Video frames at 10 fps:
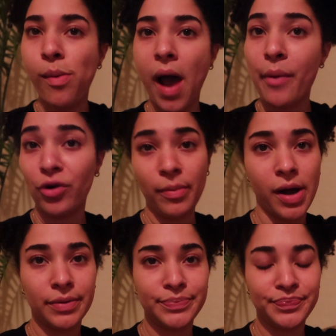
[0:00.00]
I'm a
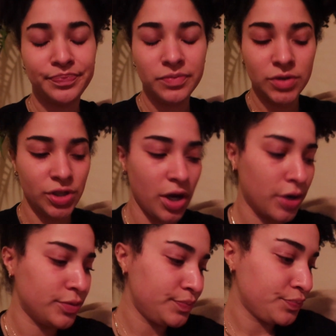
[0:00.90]
grandma.
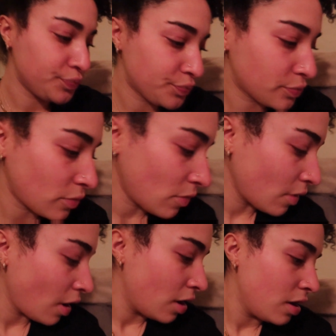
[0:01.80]
So
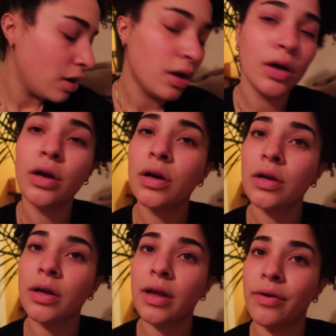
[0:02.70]

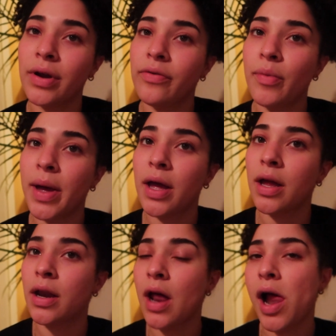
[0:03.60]
I'm gonna get ready for
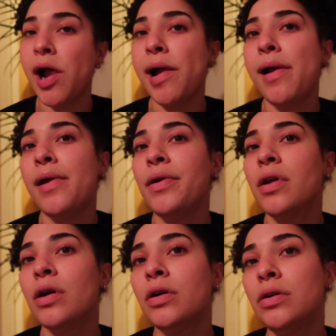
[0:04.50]
bed
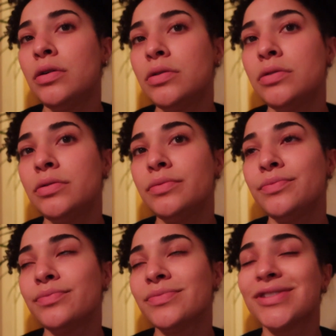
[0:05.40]
and
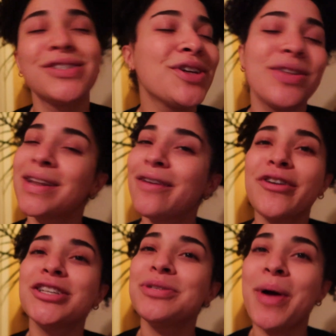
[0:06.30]
start the day
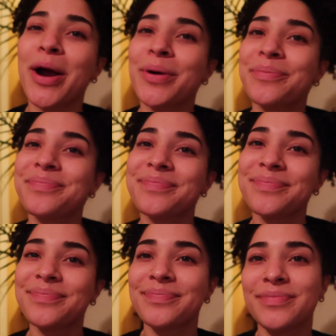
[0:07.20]
fresh tomorrow.
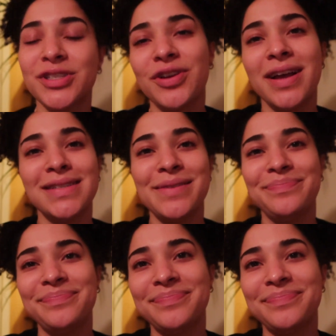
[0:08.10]
See you guys then.